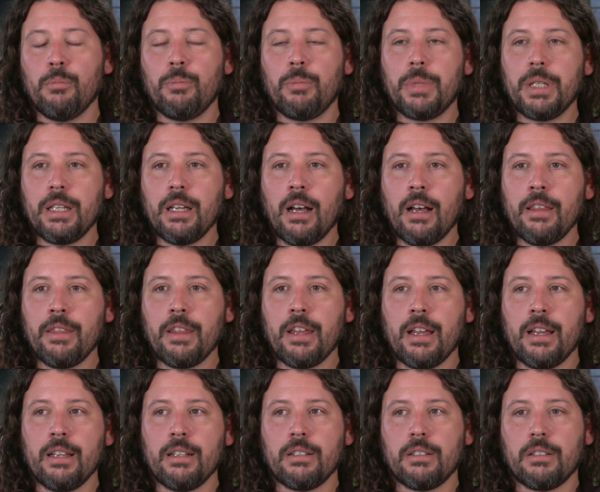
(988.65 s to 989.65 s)
Beyond
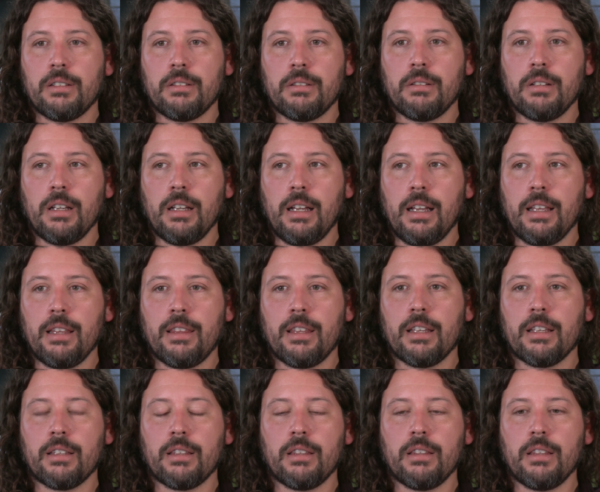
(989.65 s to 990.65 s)
that, I
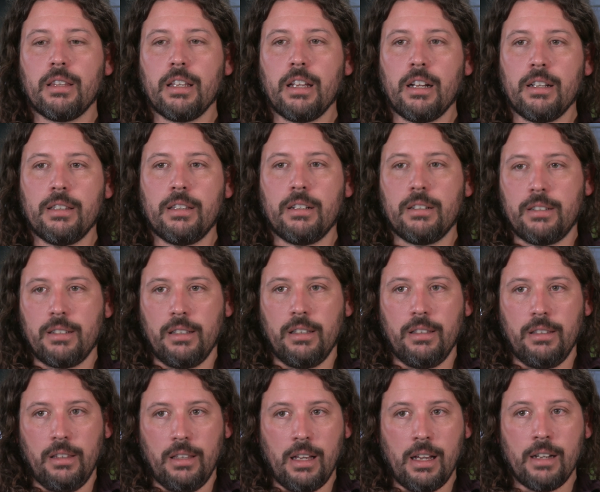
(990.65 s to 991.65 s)
think there's a
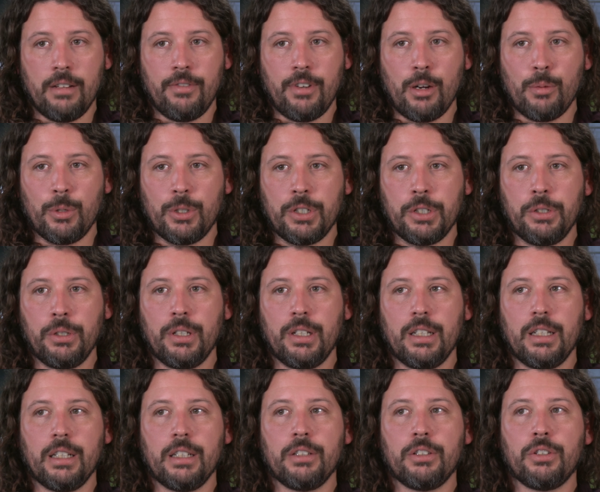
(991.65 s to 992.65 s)
lot of
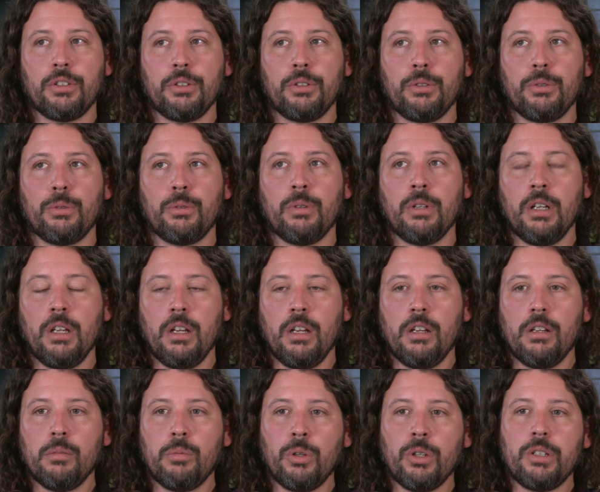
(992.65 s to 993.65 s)
opportunity to
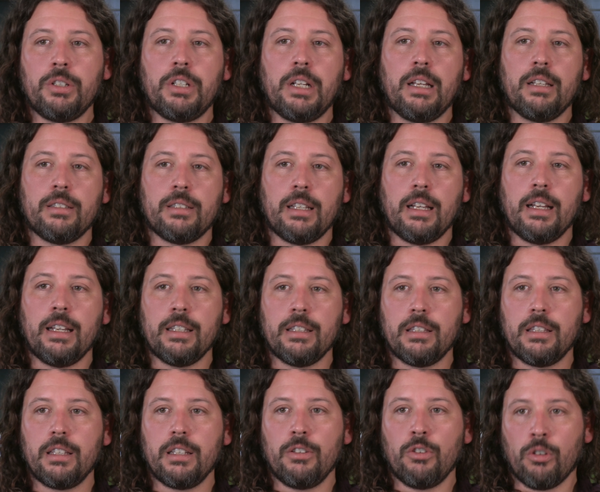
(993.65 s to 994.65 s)
push
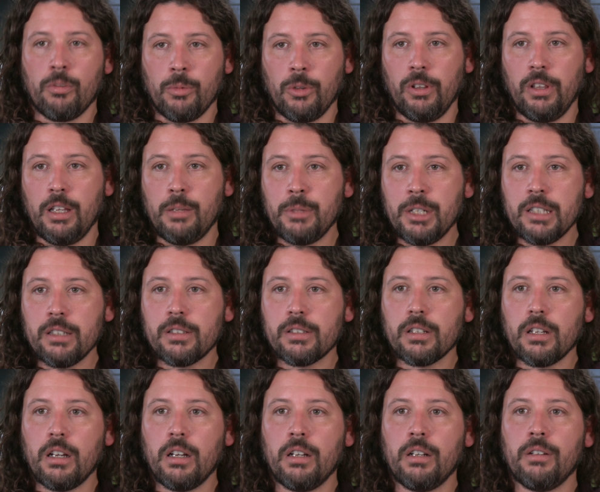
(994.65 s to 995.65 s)
outside the normal limits
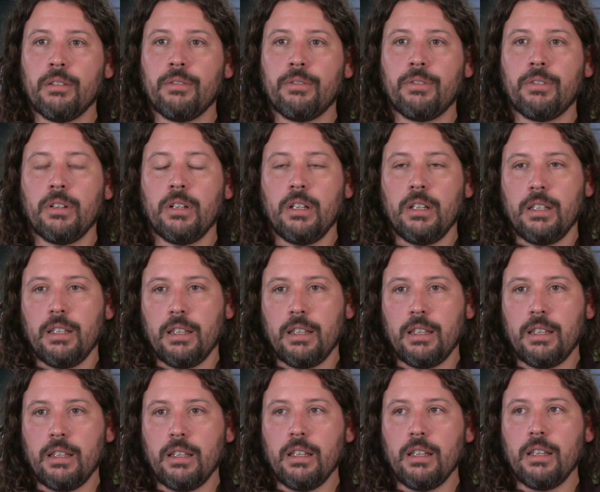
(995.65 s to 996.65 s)
of
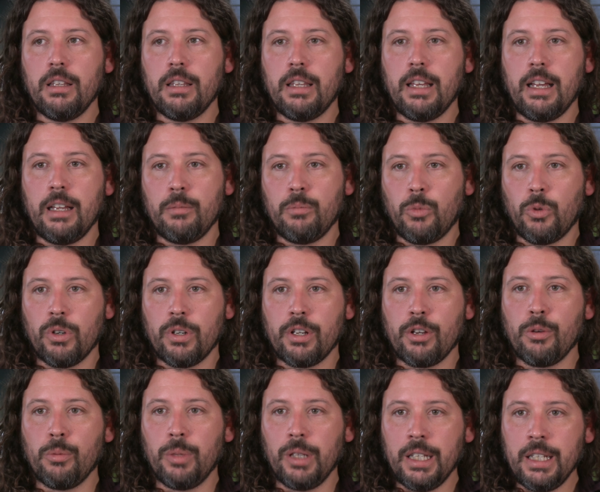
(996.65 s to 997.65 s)
that
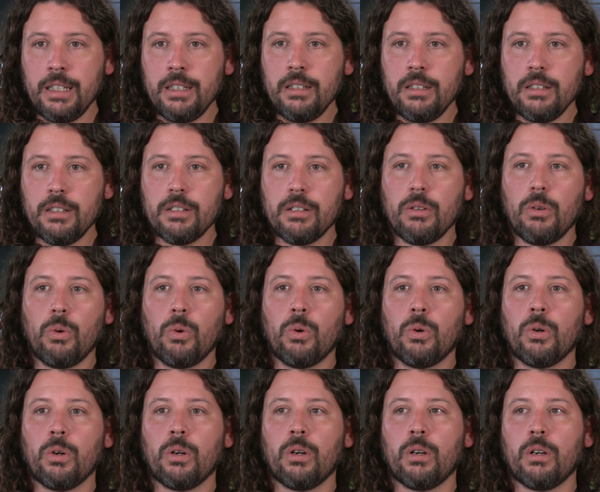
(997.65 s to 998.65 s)
Bordeaux blend
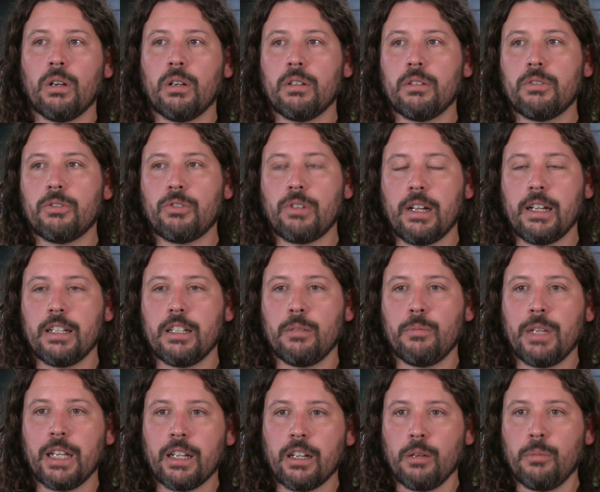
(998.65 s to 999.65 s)
or trying to
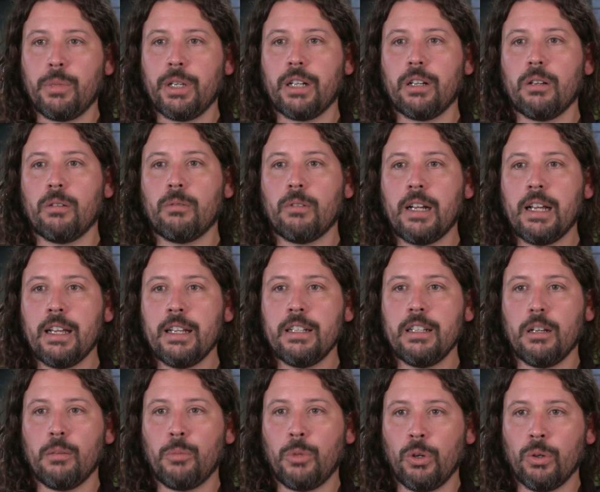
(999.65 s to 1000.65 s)
make a bigger red,
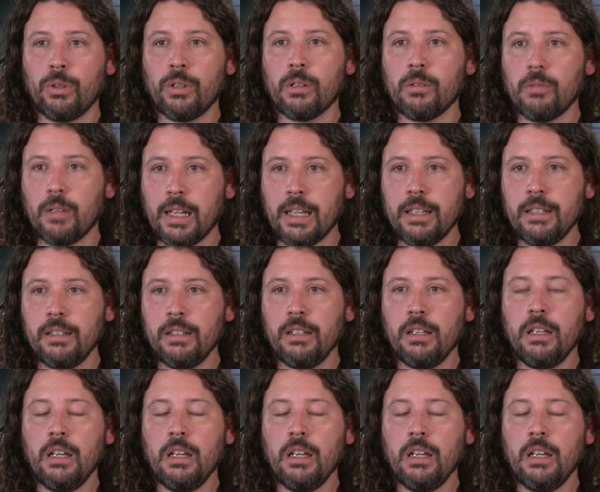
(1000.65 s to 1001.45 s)
a bolder red.